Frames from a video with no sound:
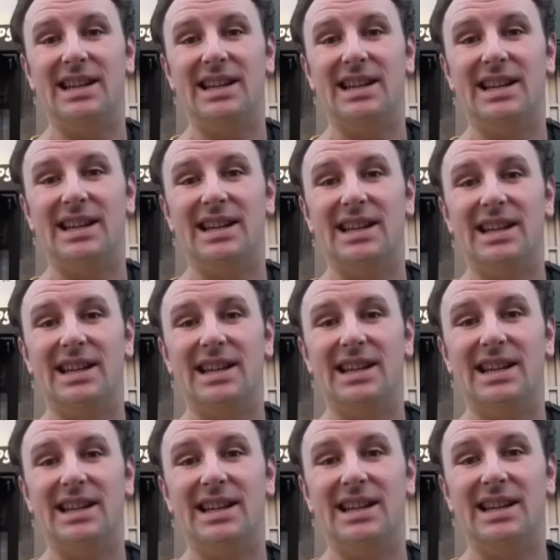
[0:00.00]

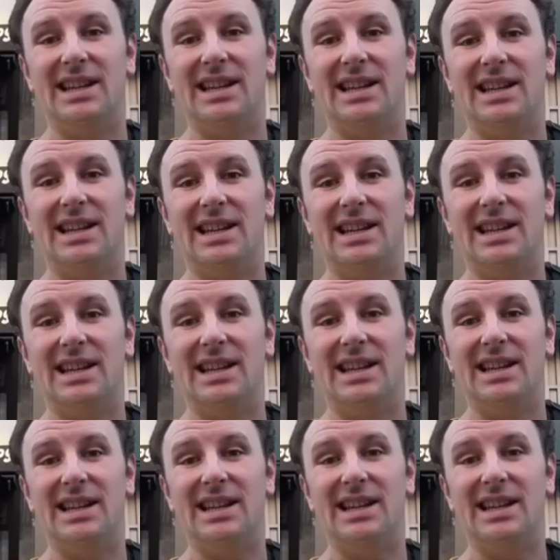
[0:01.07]

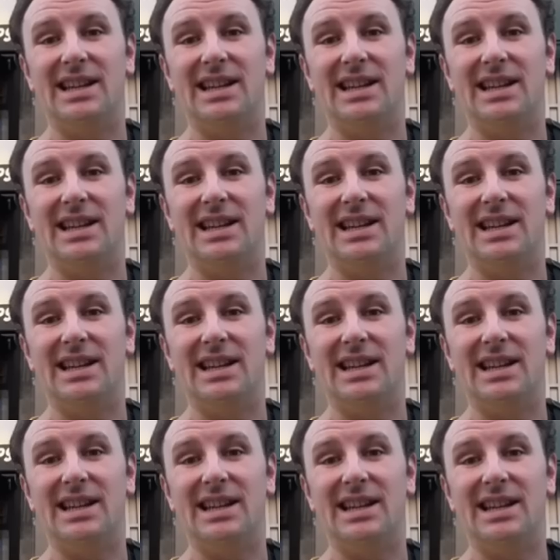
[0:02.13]

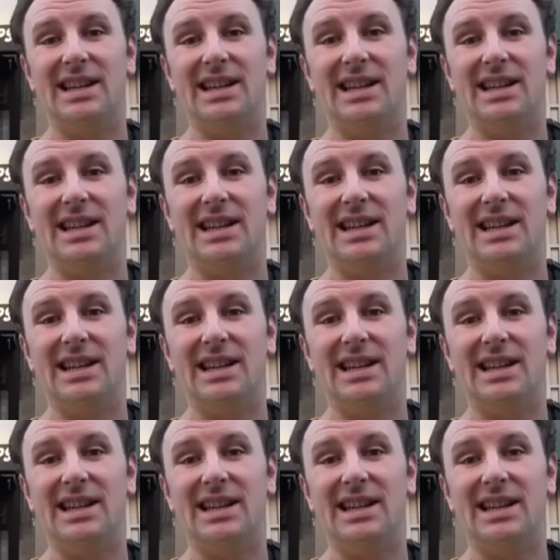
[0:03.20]
No words are spoken by the person on screen.